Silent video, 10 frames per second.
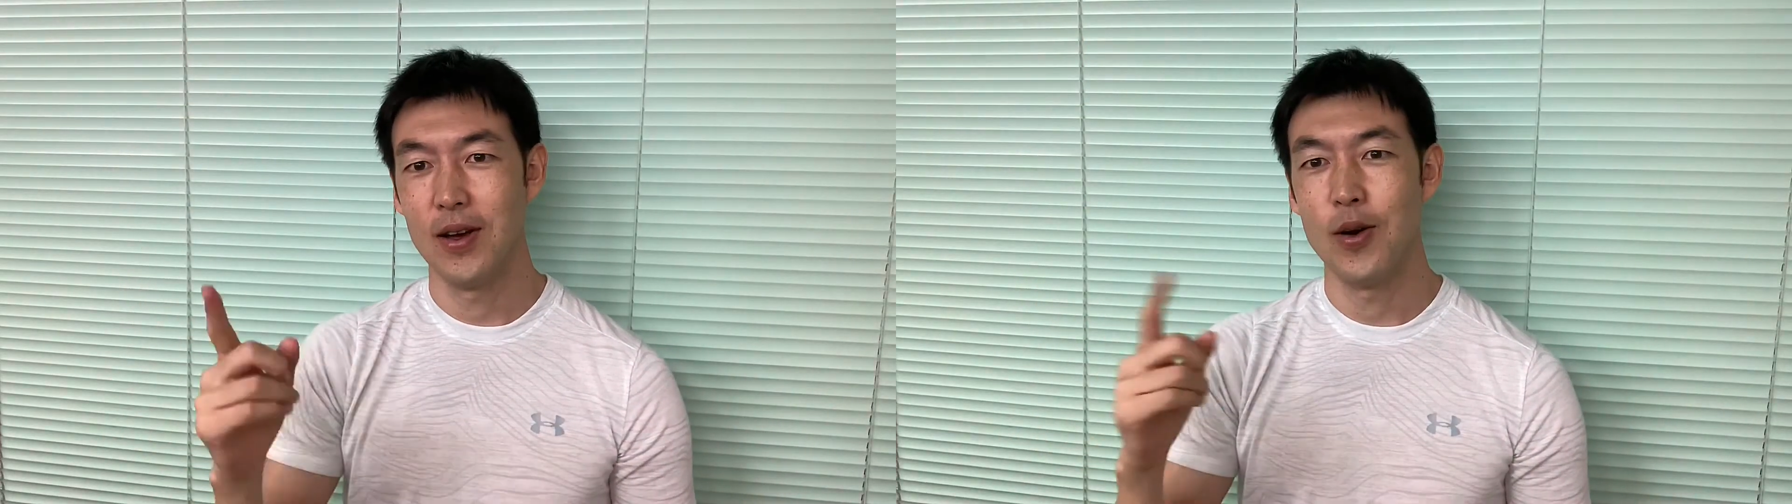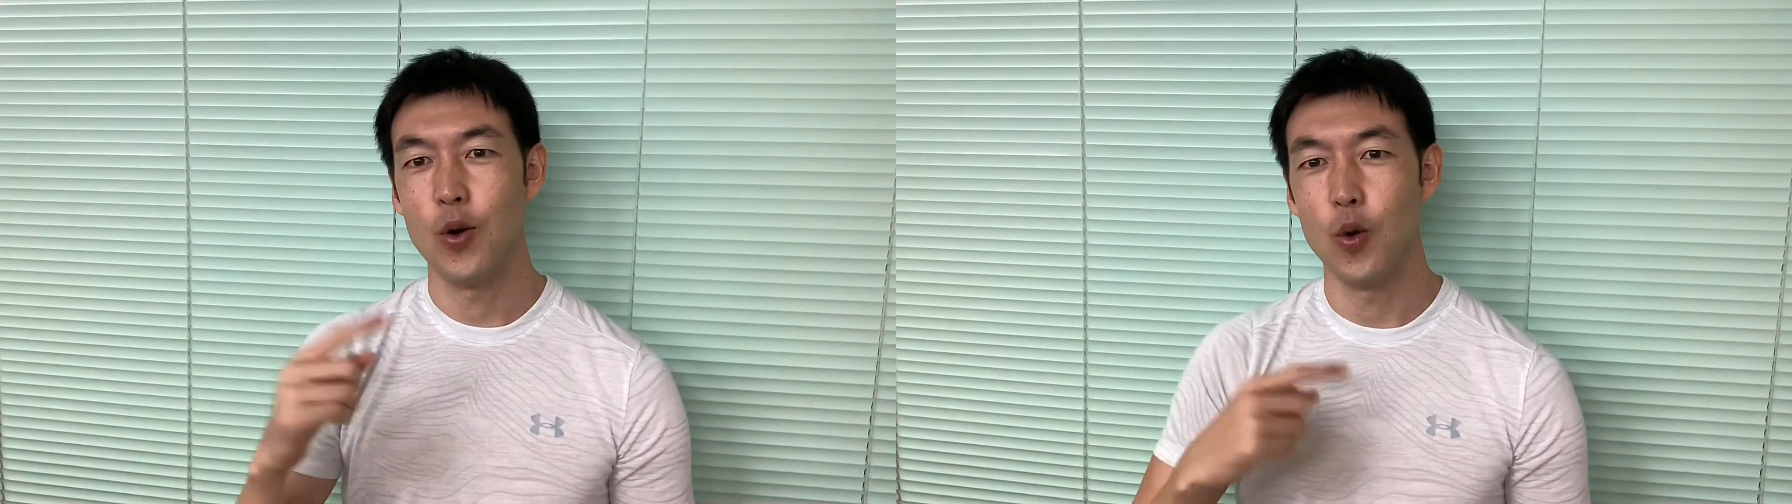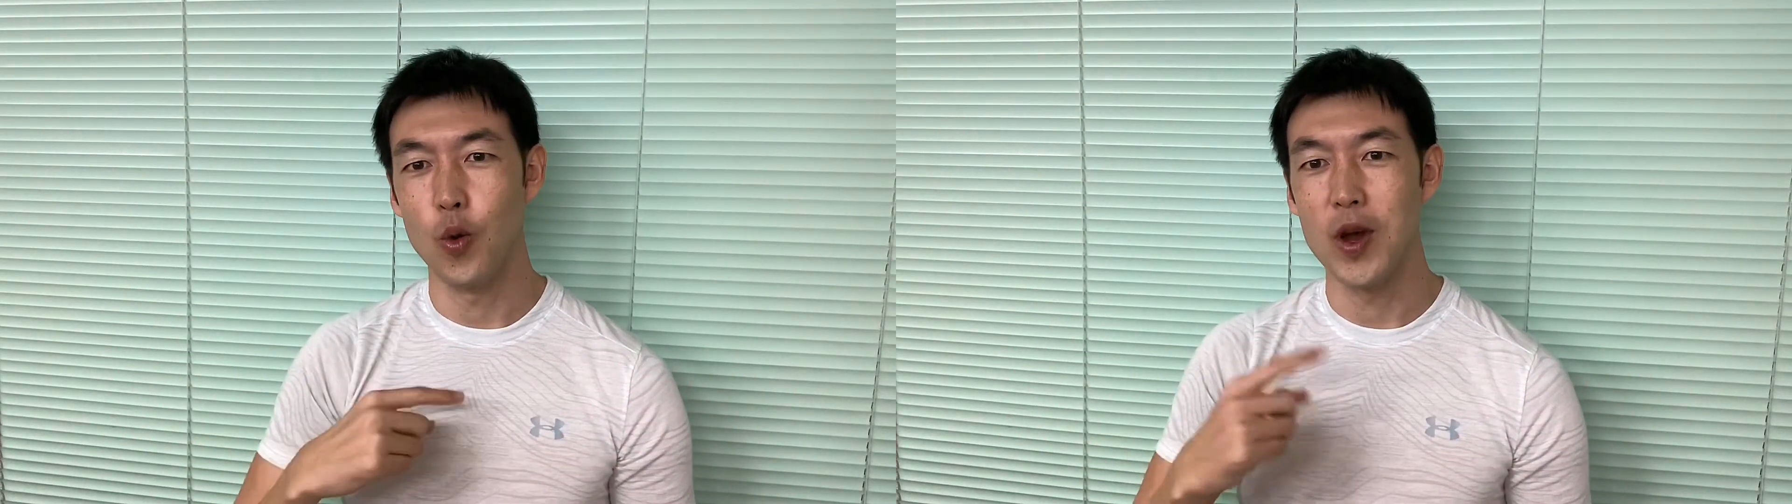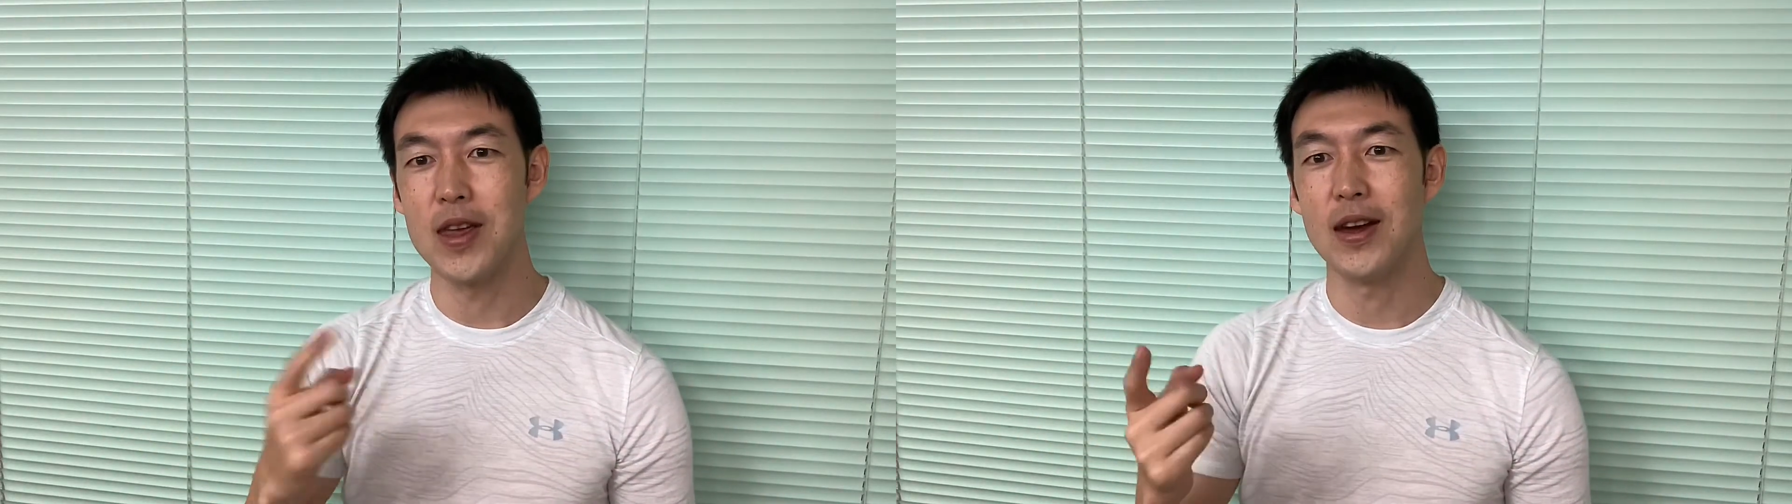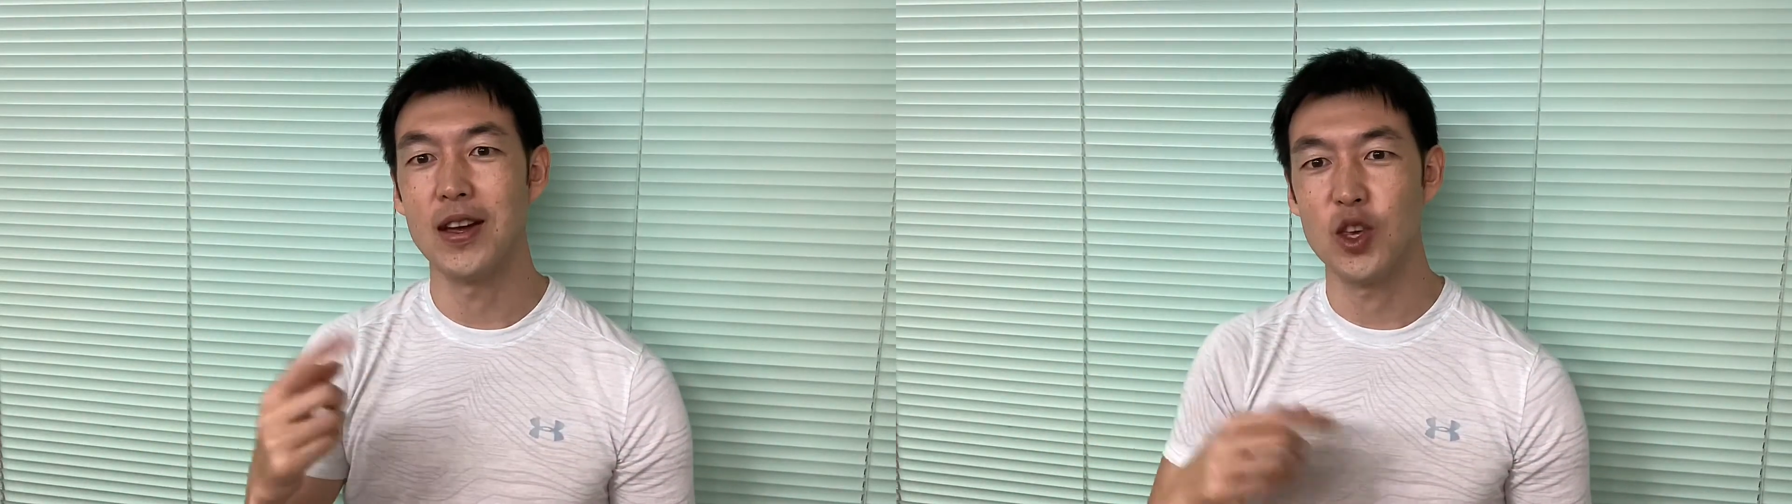we
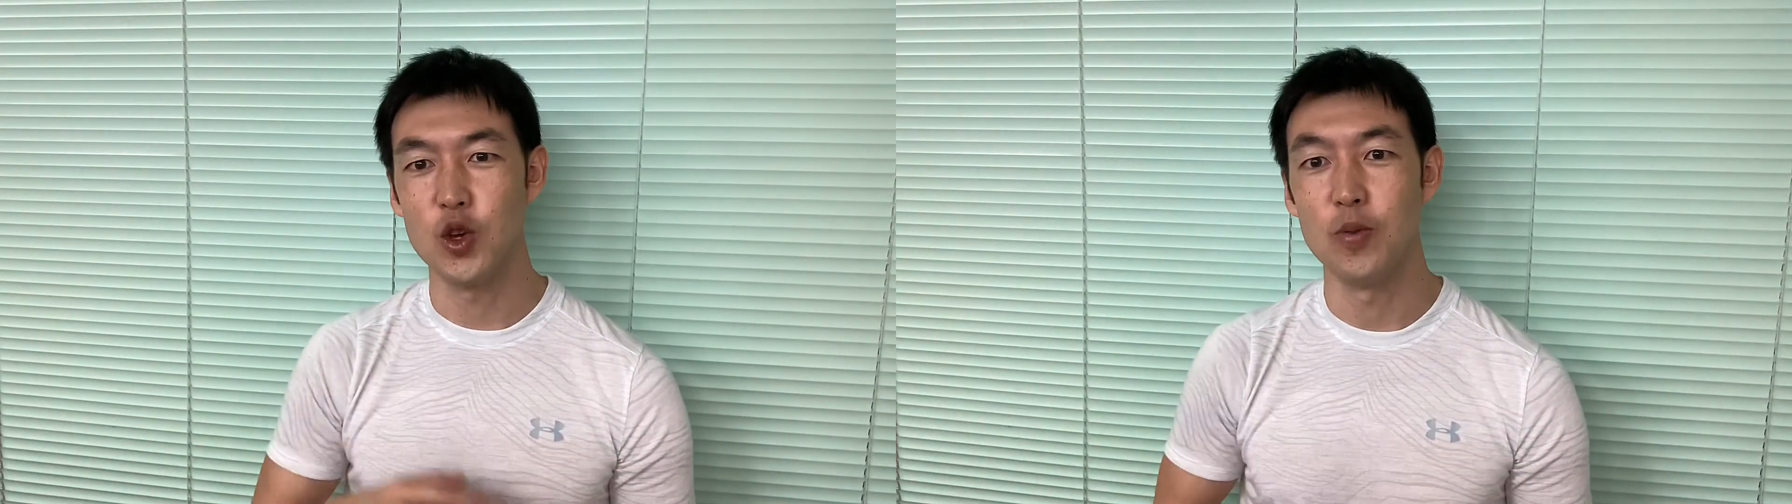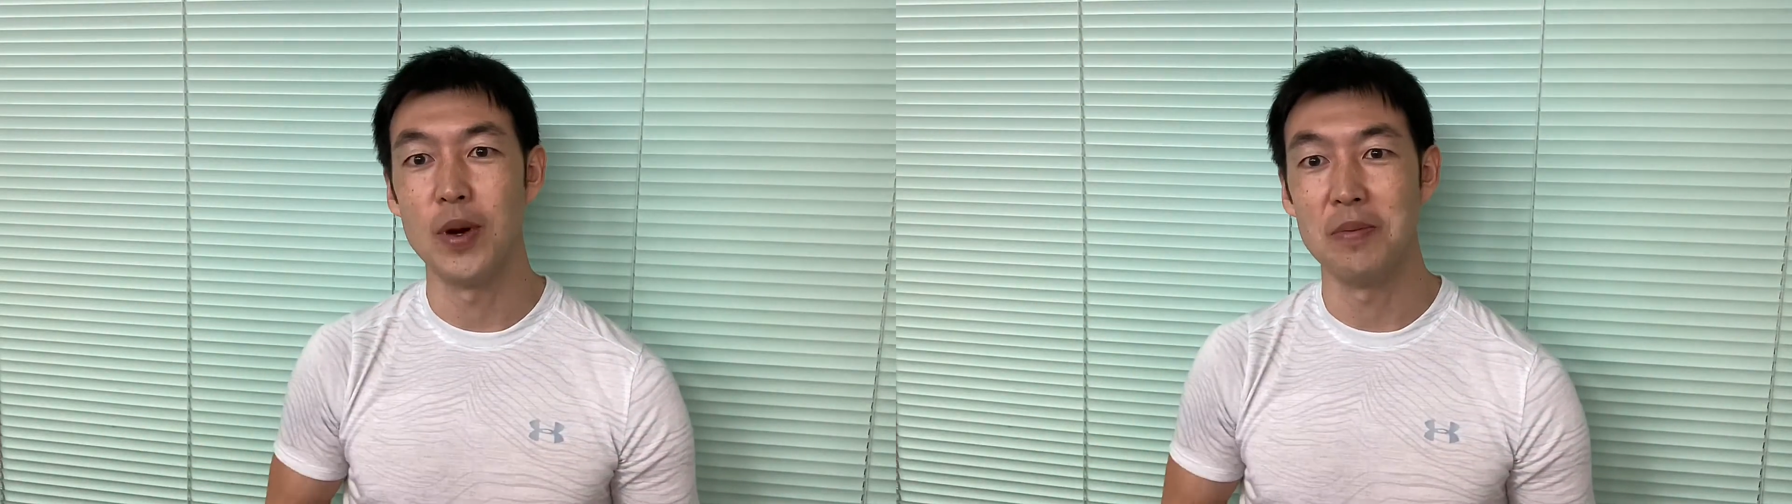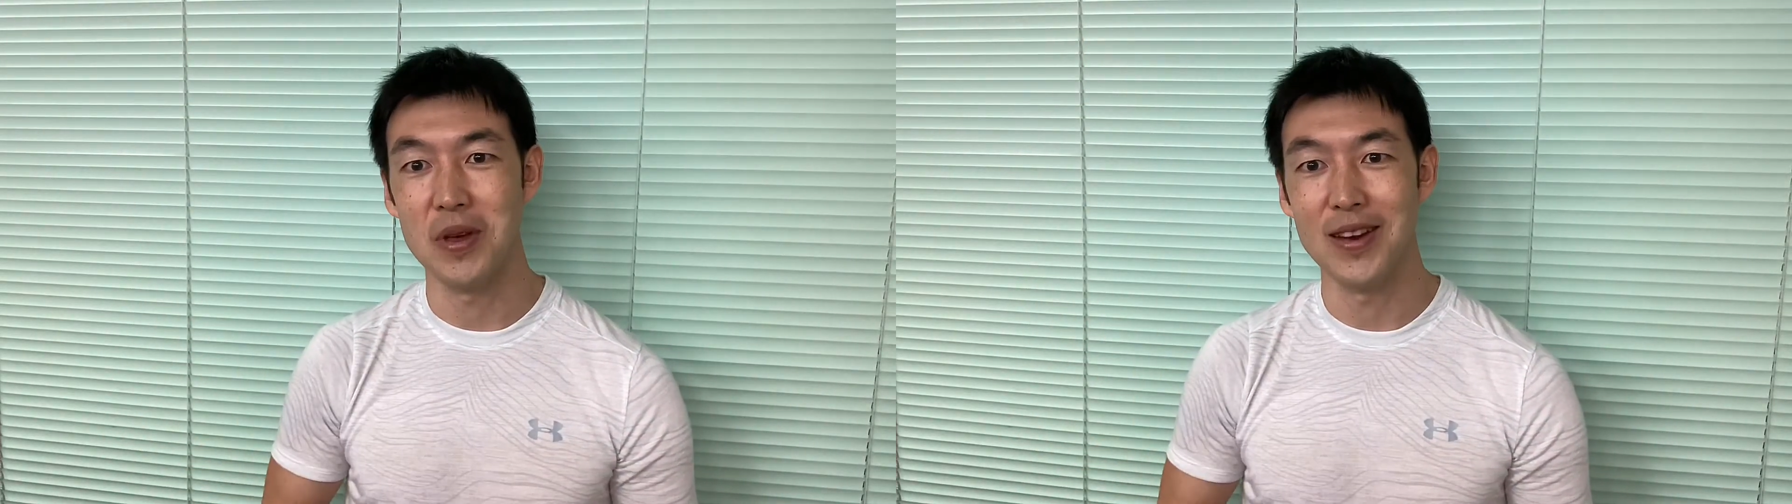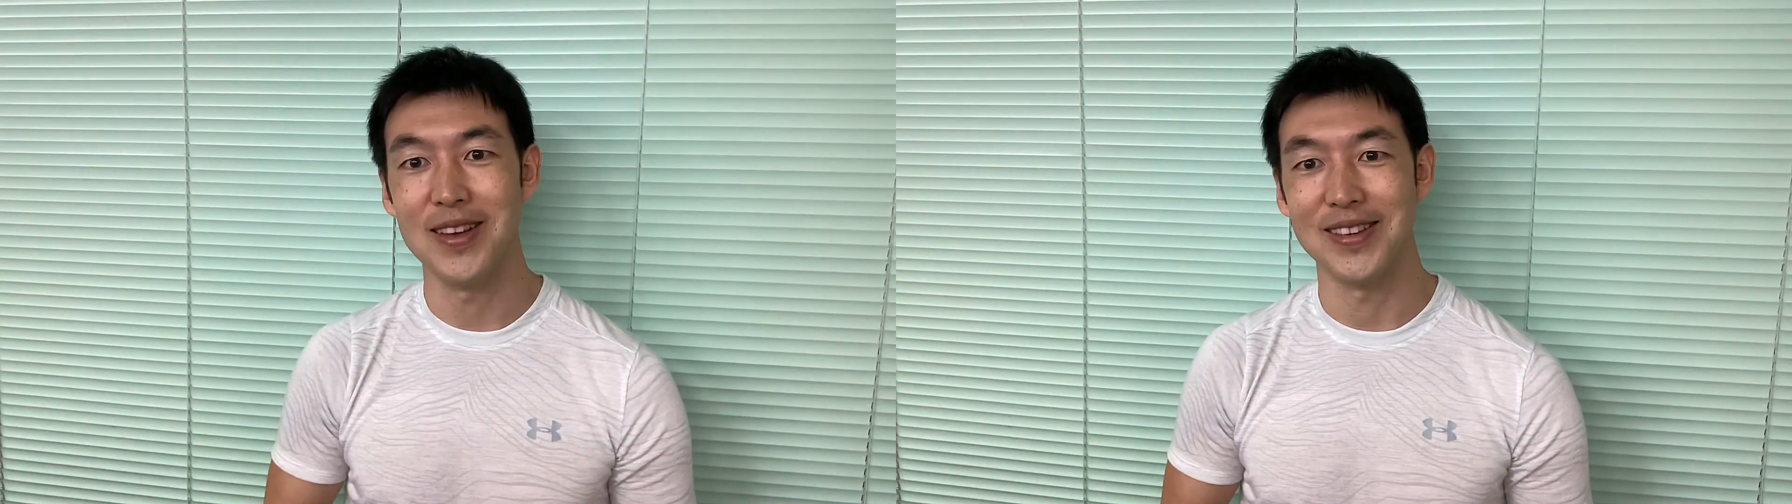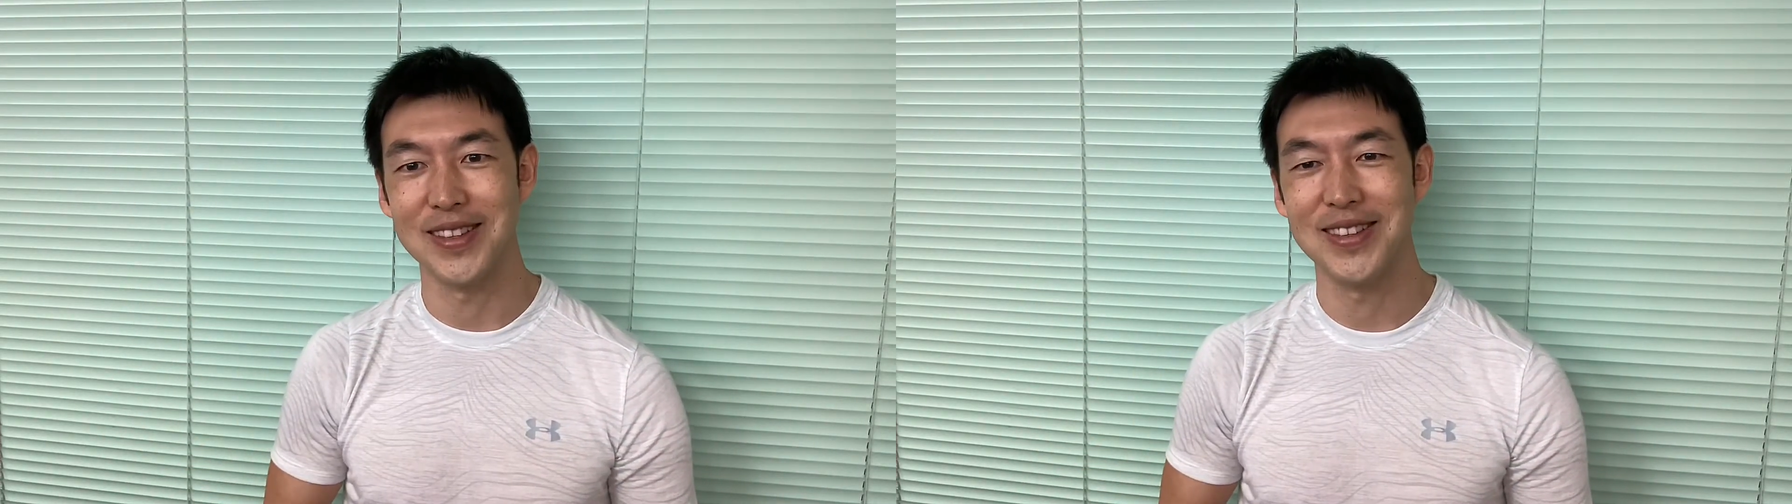are human
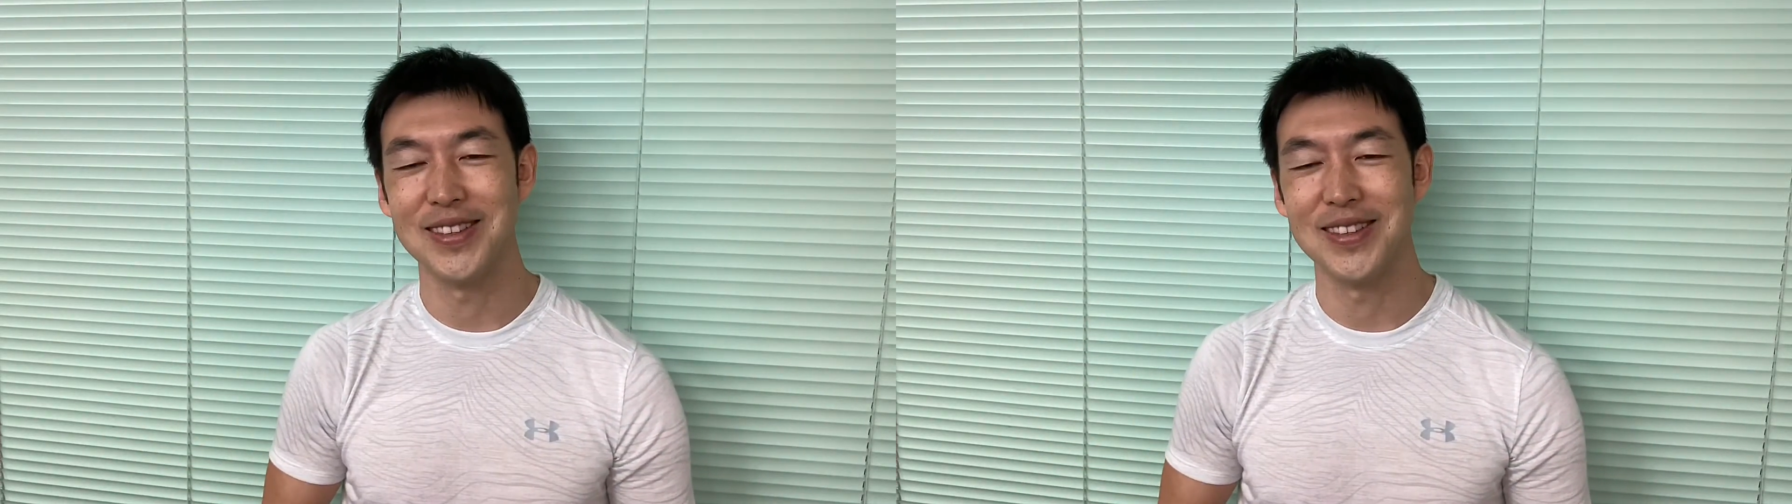beings.